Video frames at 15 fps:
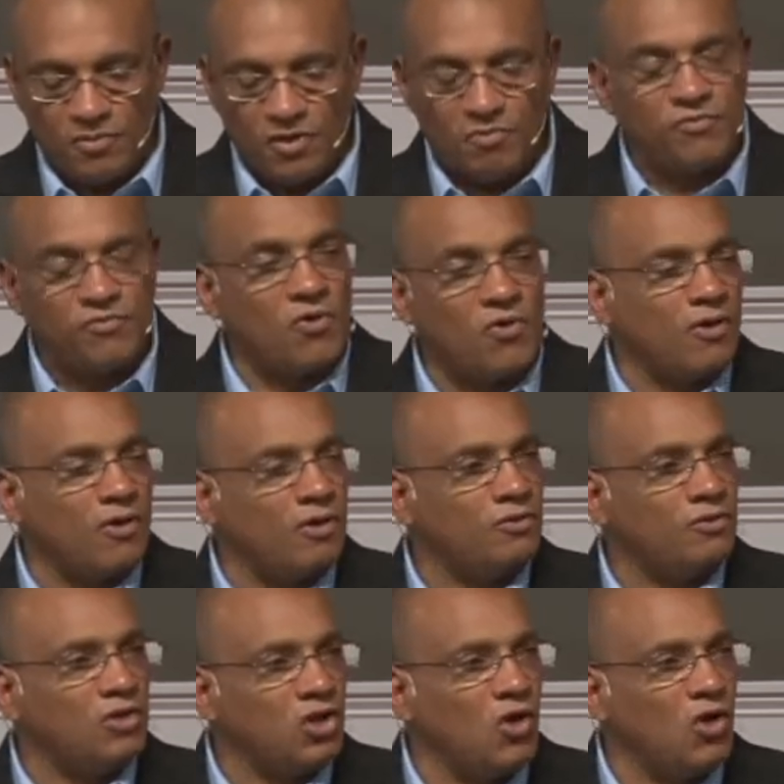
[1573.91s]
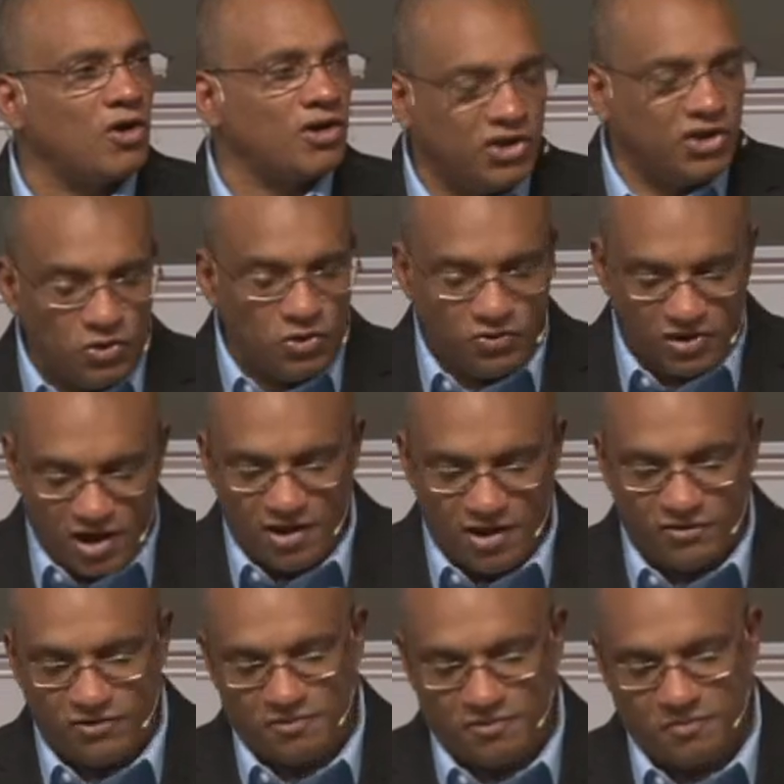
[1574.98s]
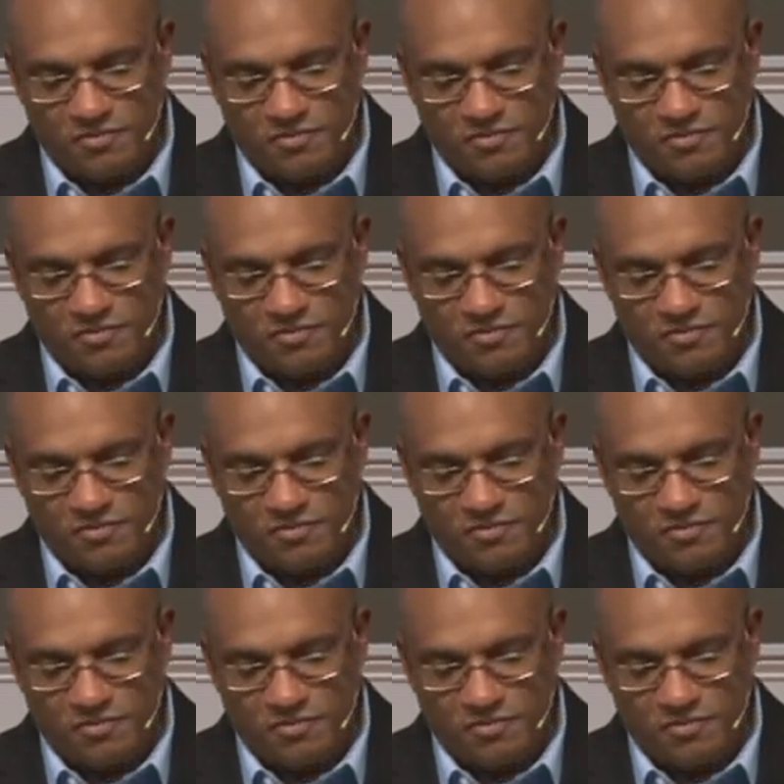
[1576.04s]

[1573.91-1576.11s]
before the Lord accusing us.